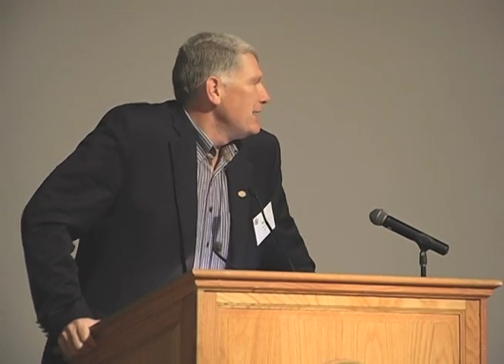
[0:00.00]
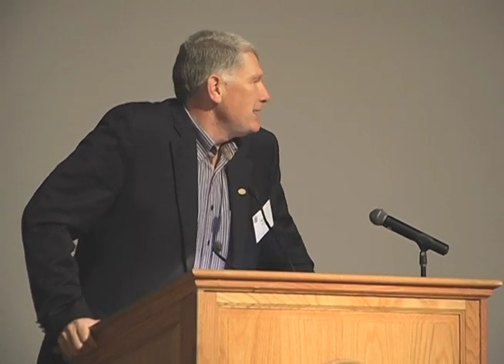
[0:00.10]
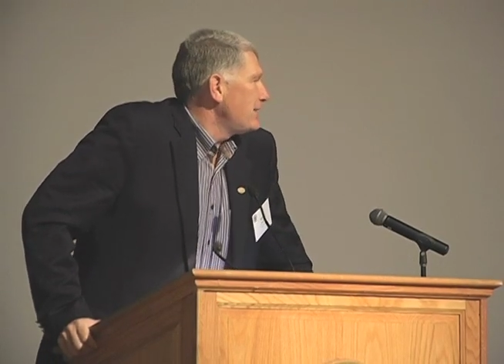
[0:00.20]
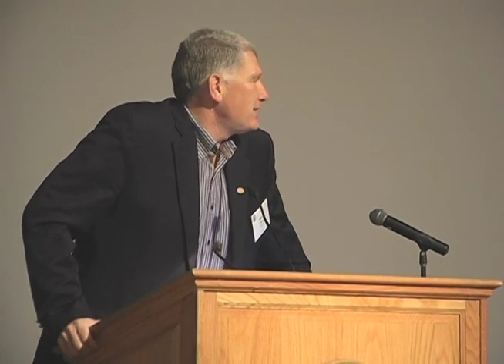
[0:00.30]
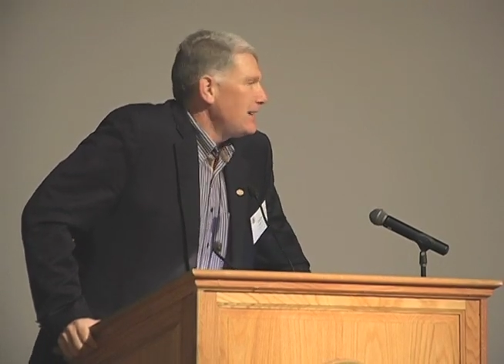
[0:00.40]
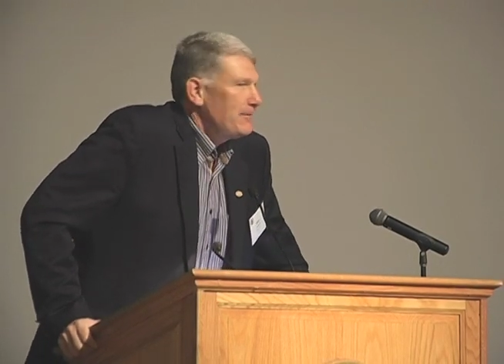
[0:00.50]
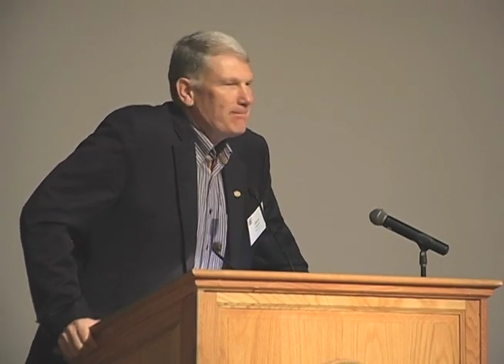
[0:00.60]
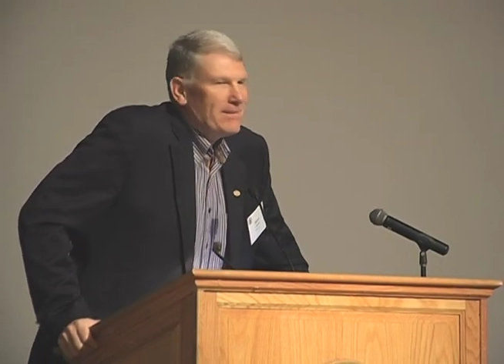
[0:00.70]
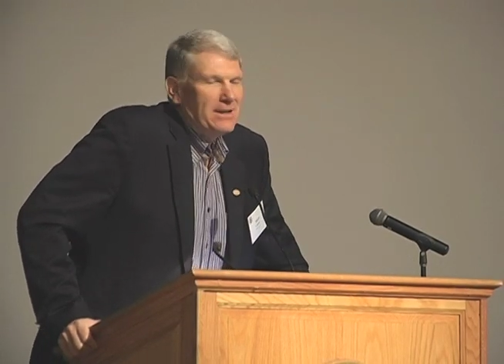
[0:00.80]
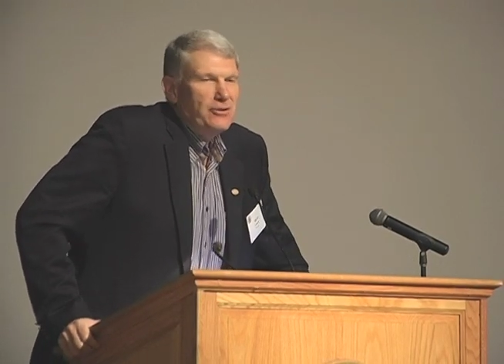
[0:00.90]

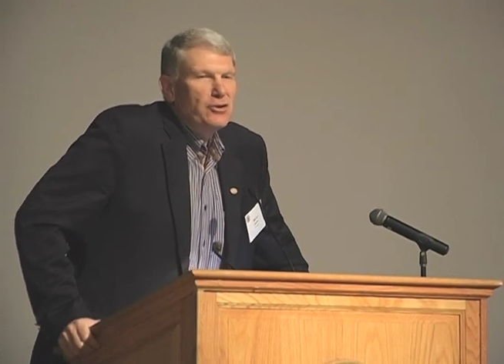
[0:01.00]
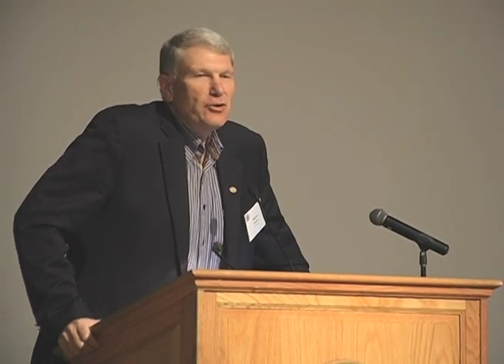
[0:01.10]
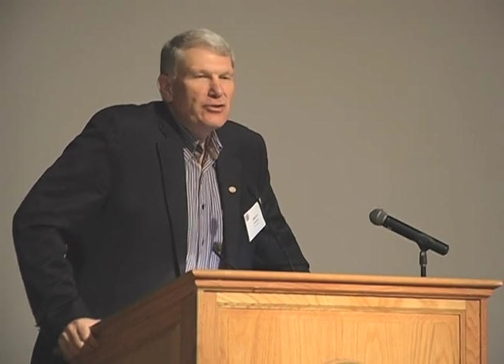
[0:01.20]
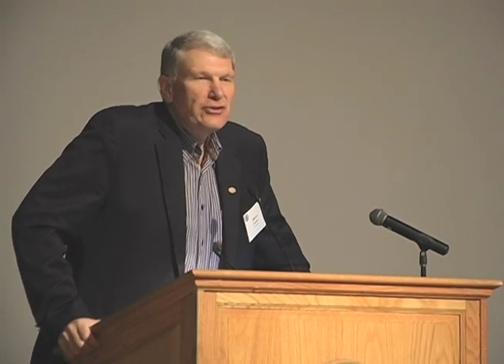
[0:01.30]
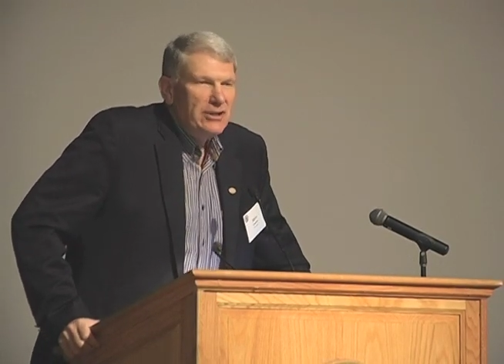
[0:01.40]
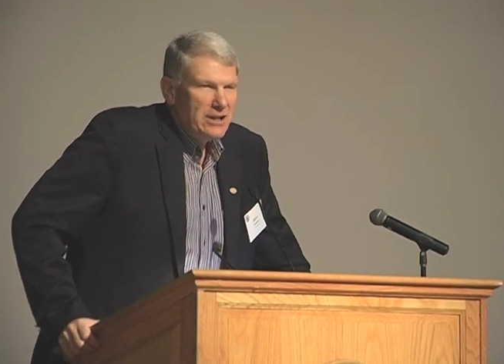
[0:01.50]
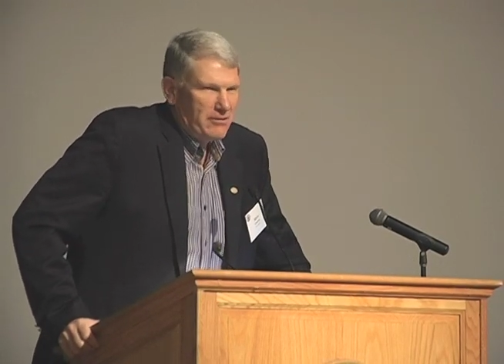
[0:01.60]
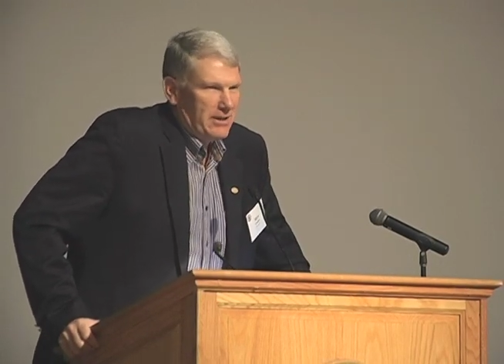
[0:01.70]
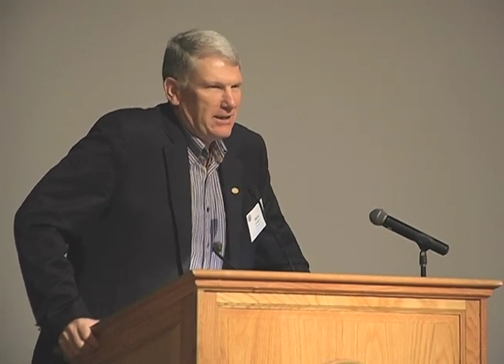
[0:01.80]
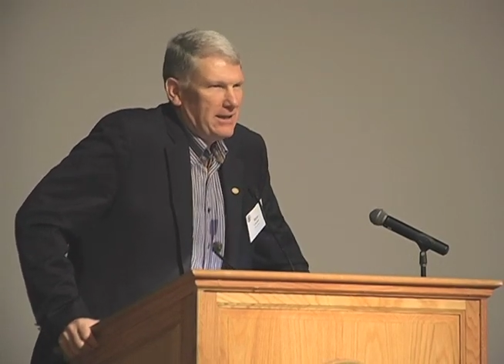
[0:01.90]
It's no
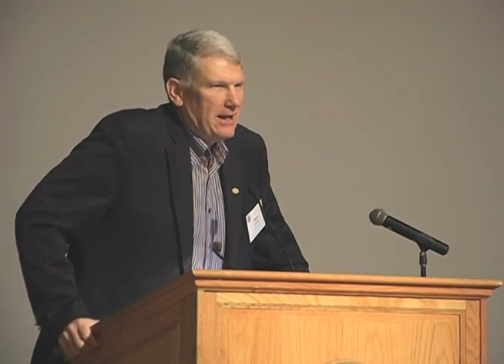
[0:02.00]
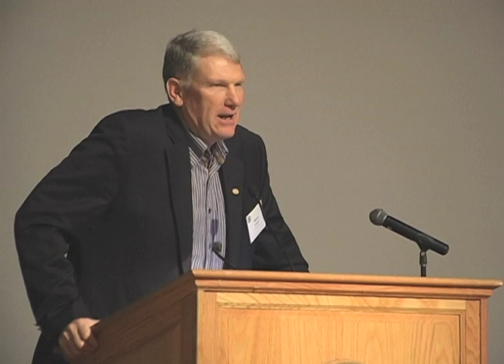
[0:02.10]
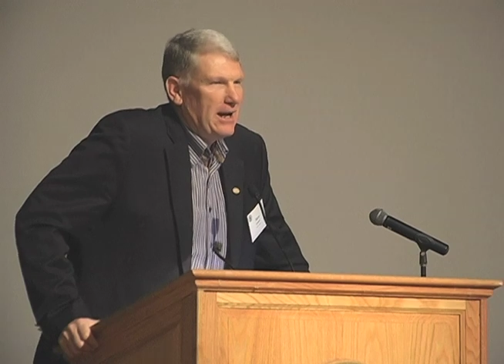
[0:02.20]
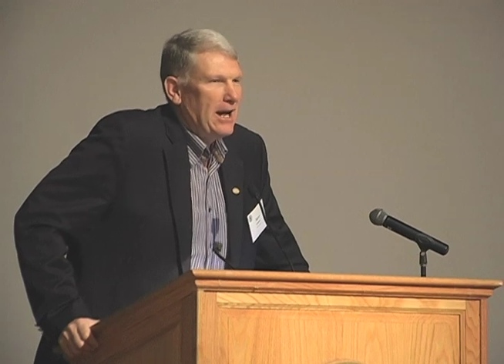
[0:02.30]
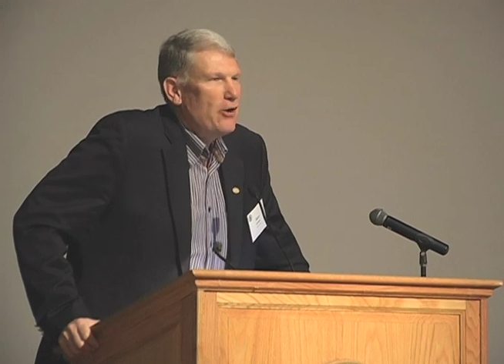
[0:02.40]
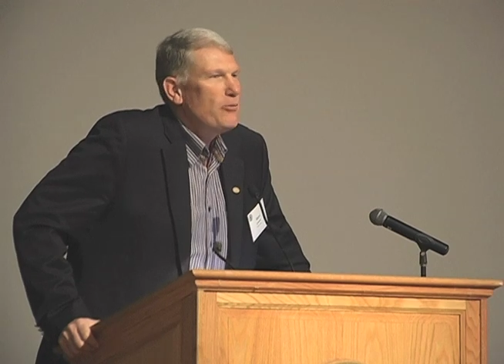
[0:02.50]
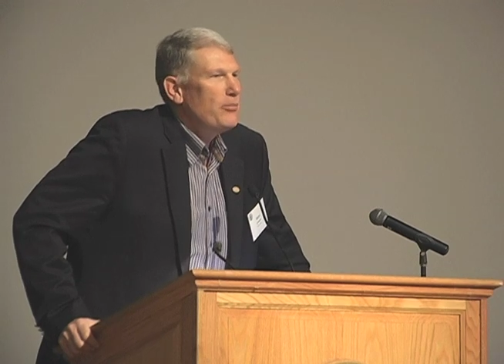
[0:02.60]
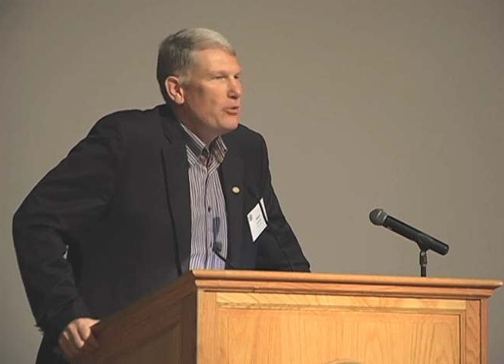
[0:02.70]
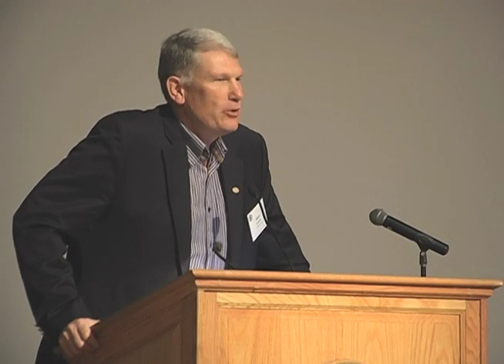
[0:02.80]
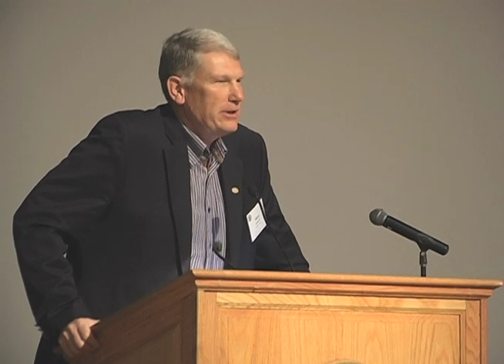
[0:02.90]
secret how
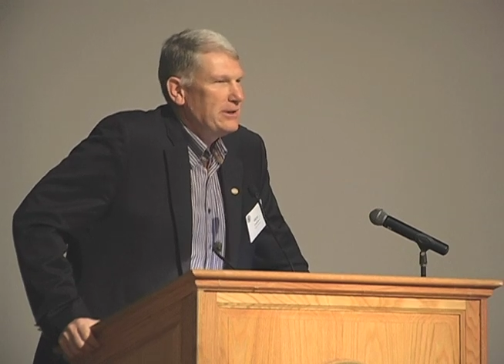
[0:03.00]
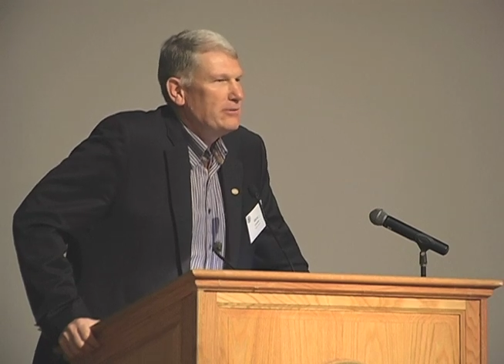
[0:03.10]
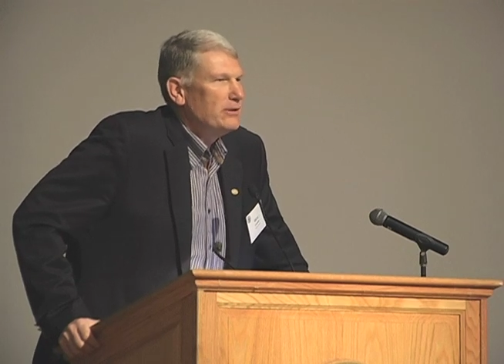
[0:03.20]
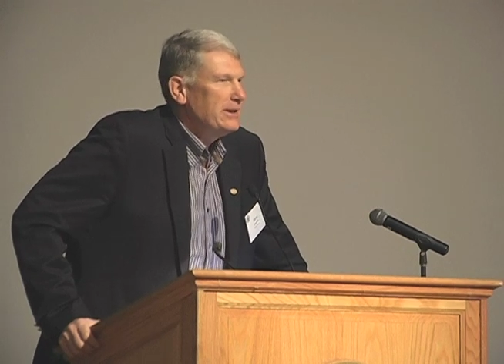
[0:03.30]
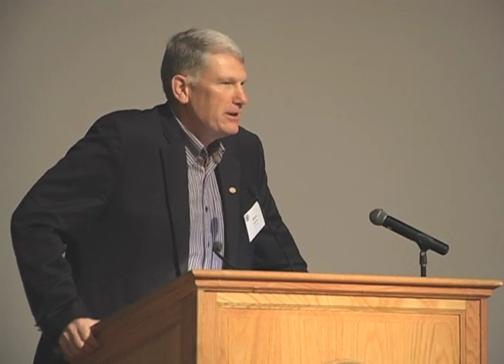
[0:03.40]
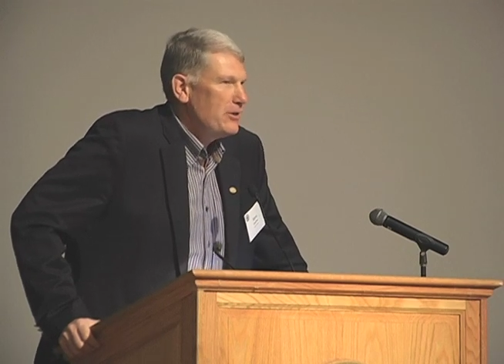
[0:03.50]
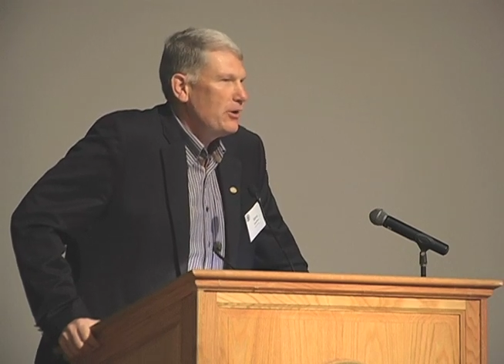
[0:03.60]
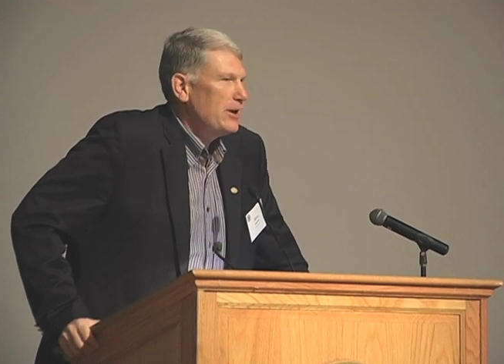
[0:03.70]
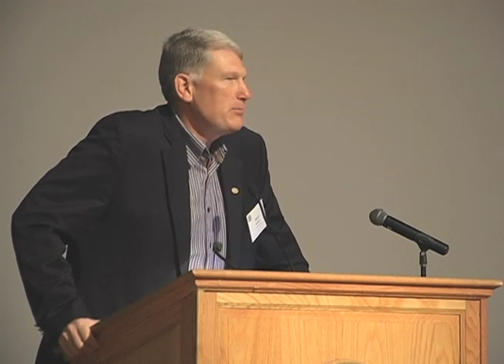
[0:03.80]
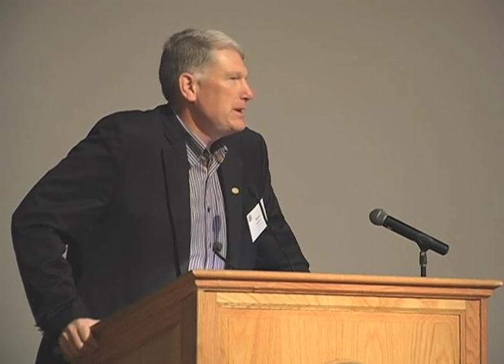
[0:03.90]
important Lynn
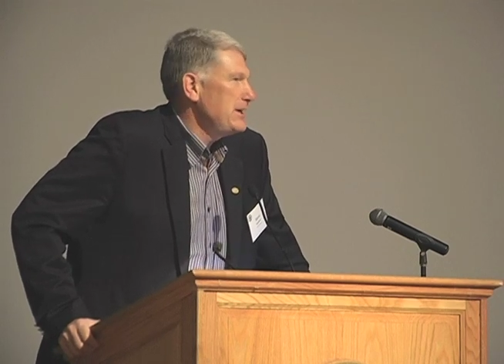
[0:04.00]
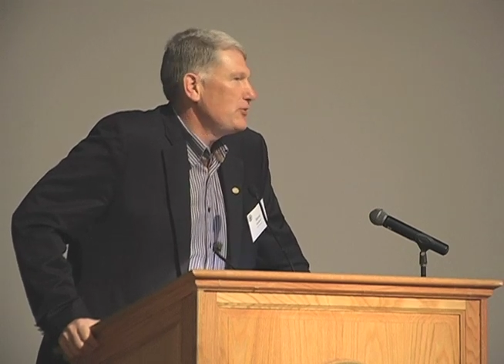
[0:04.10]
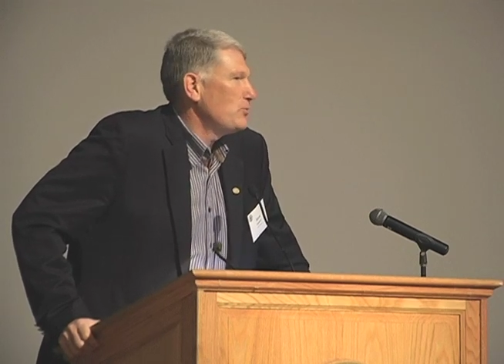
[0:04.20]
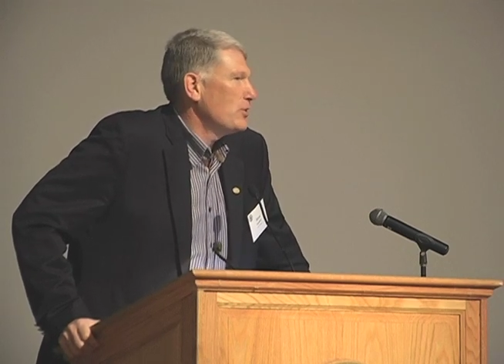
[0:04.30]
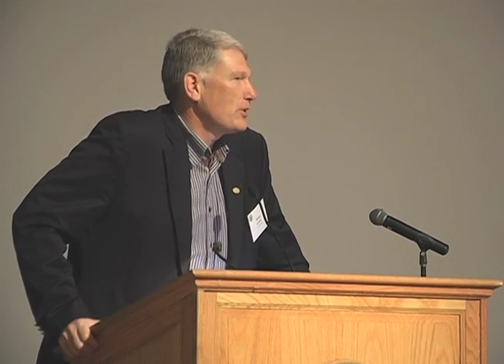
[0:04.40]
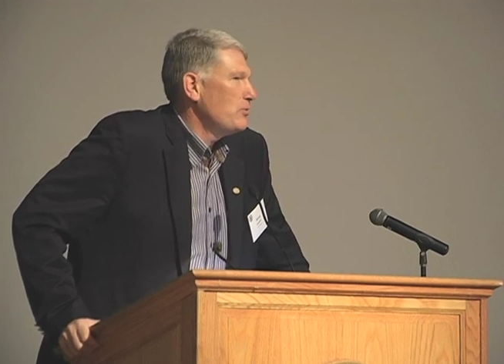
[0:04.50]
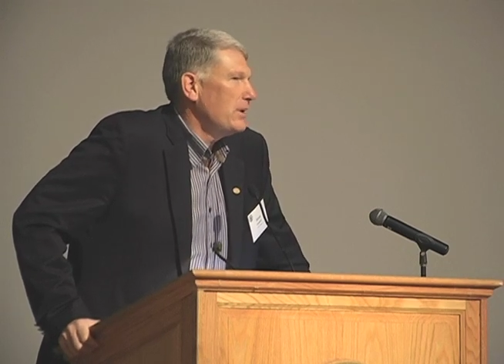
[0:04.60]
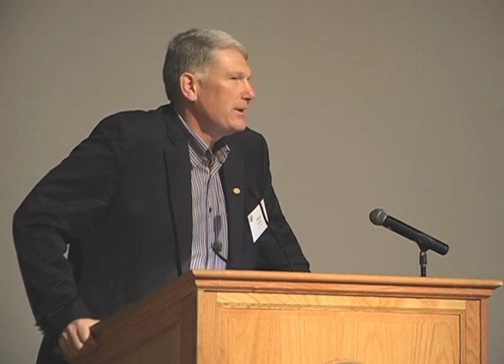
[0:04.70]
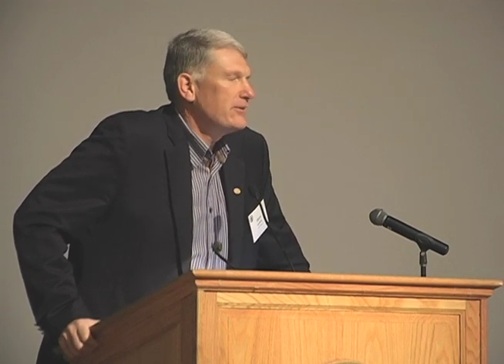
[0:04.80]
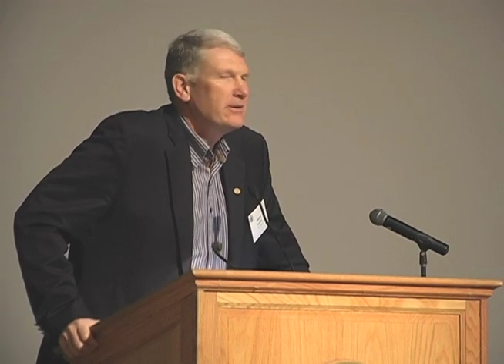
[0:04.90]
thought Peter's work
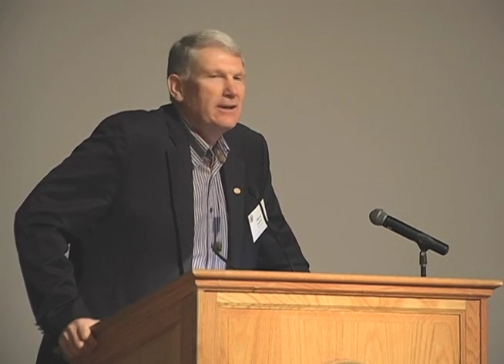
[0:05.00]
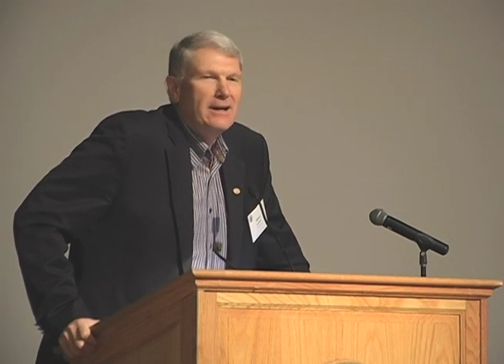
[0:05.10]
was.